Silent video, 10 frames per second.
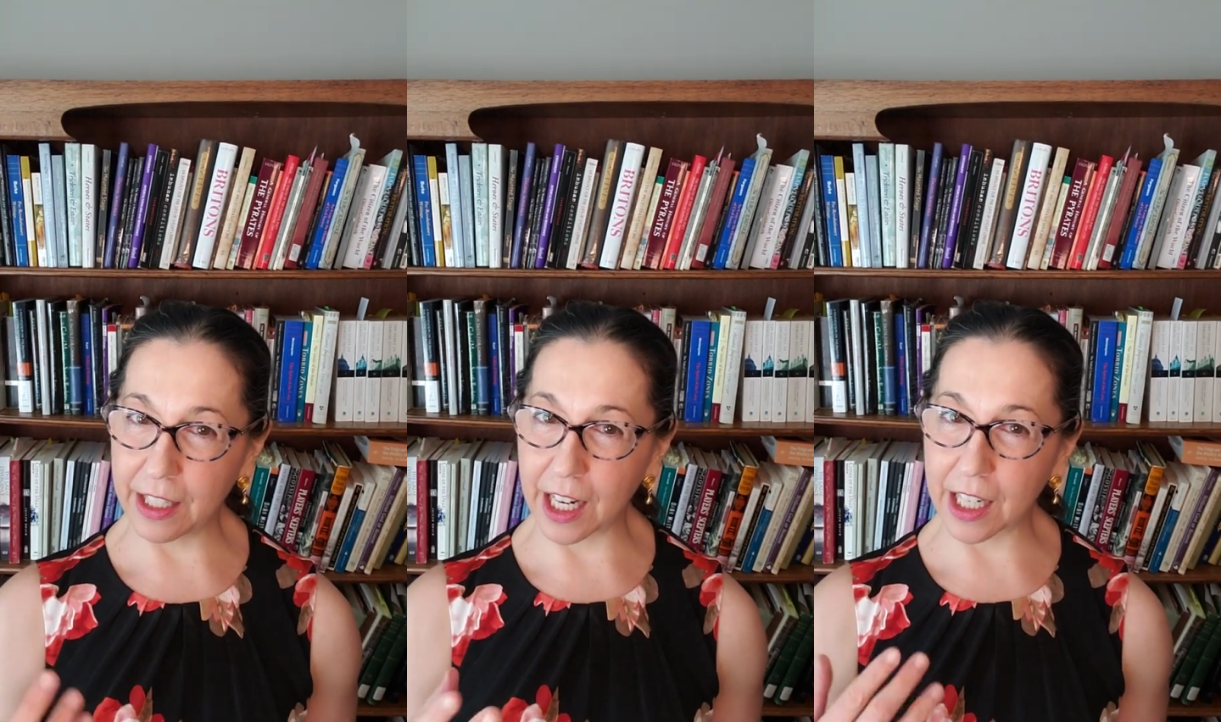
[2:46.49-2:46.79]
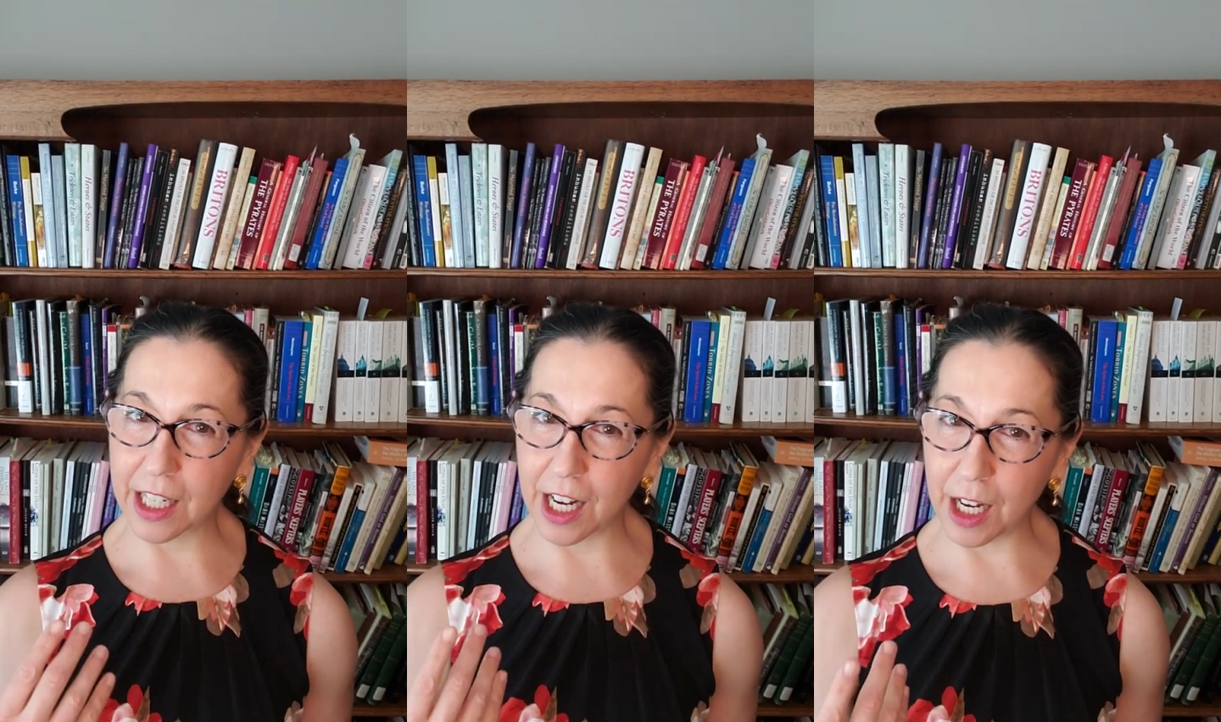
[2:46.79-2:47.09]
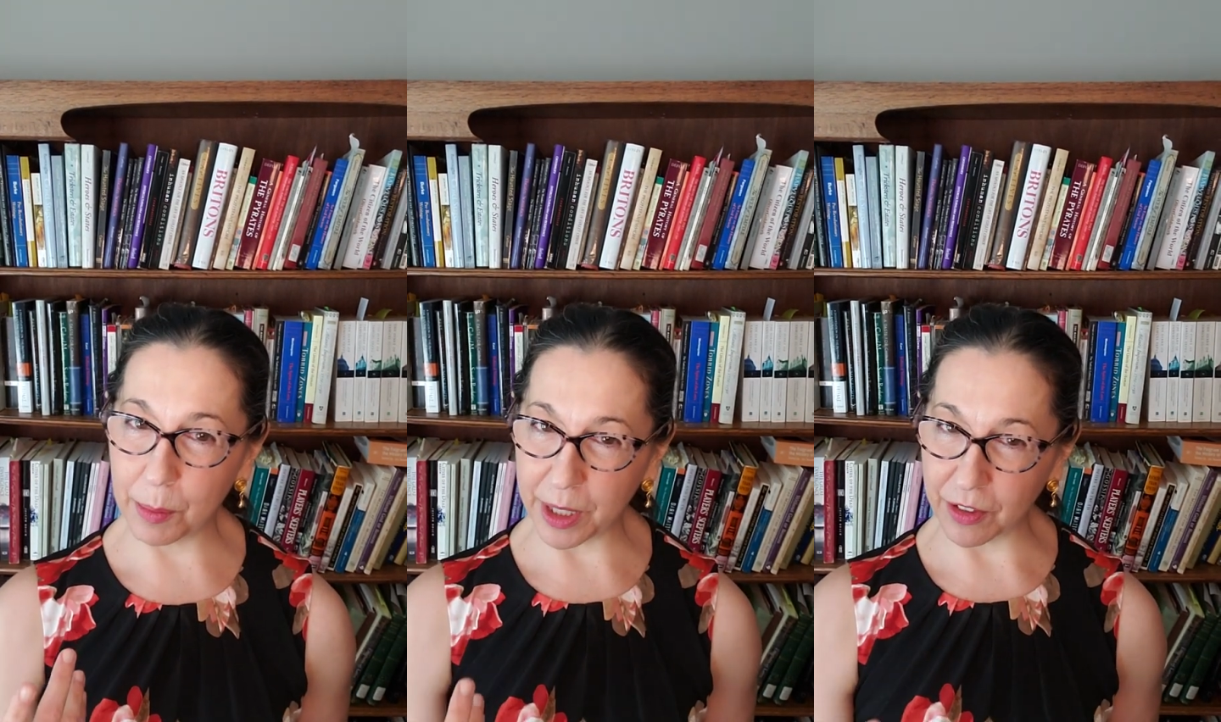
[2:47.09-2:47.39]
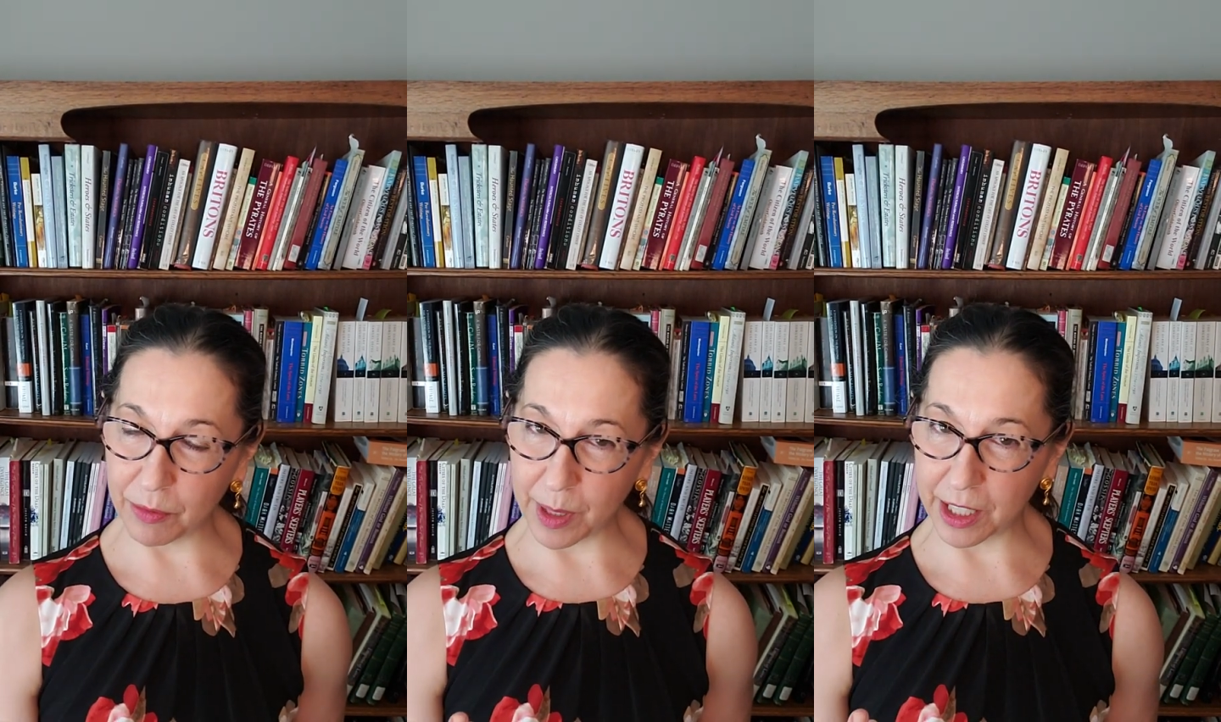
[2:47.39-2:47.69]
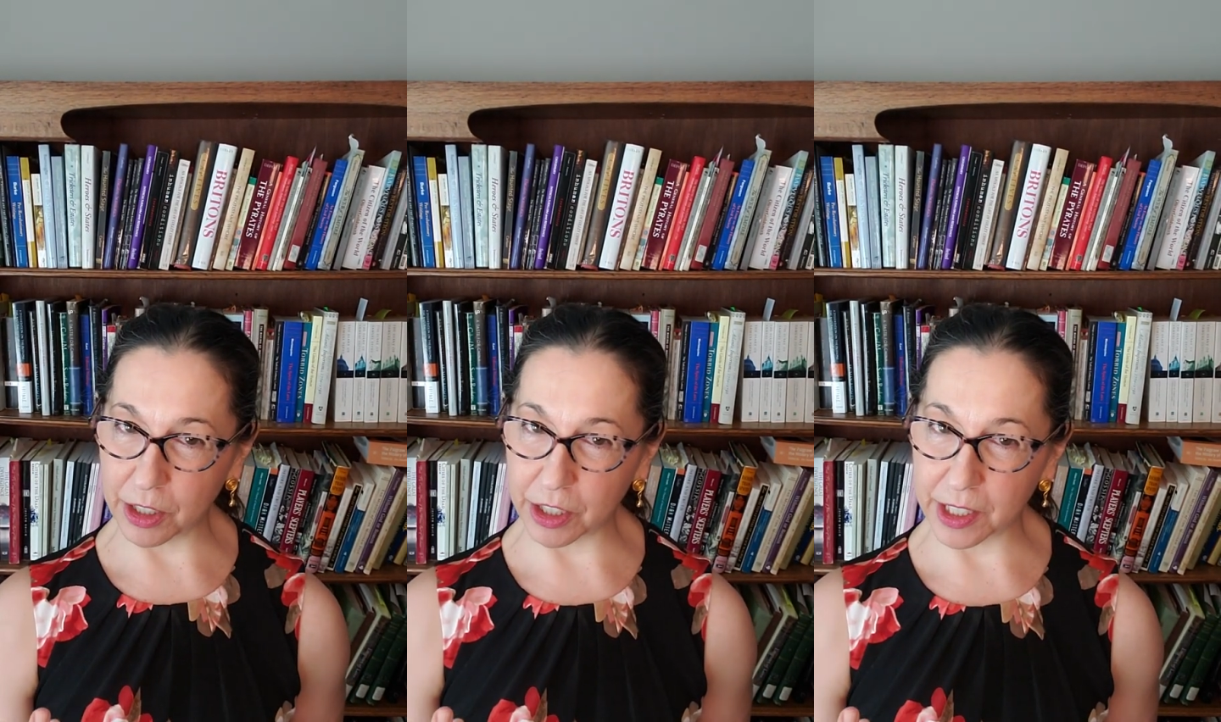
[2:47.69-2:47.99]
a comedy of
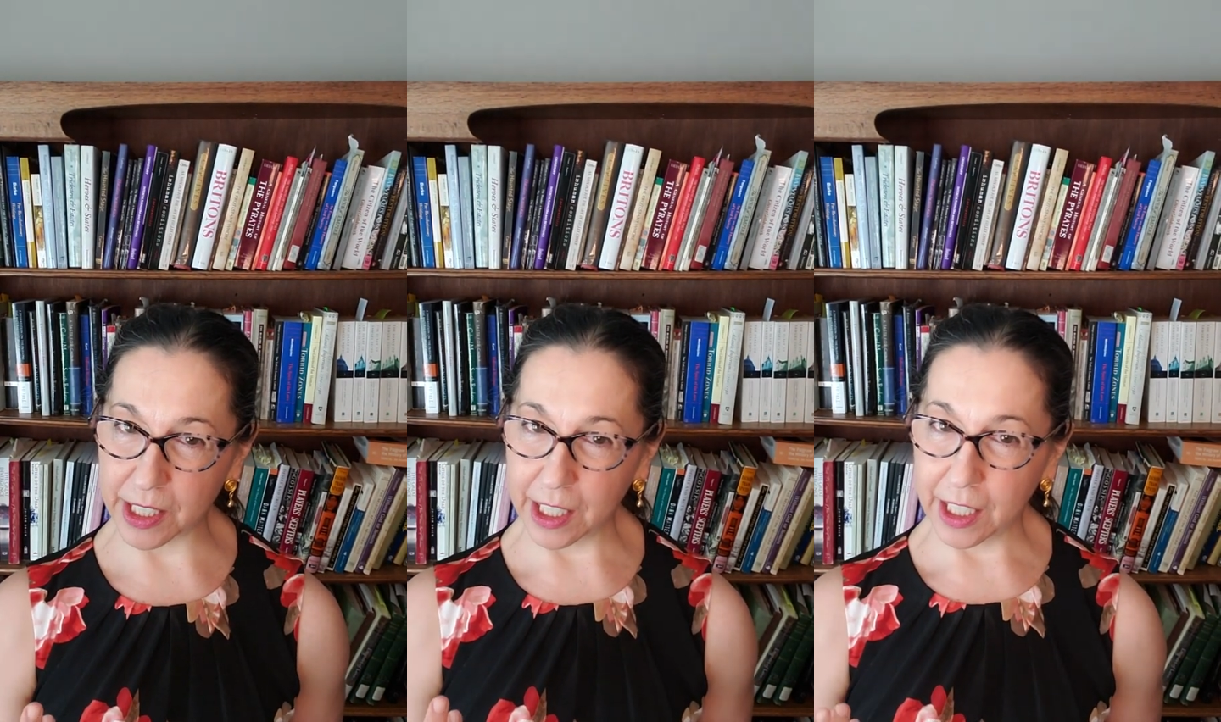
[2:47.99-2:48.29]
manners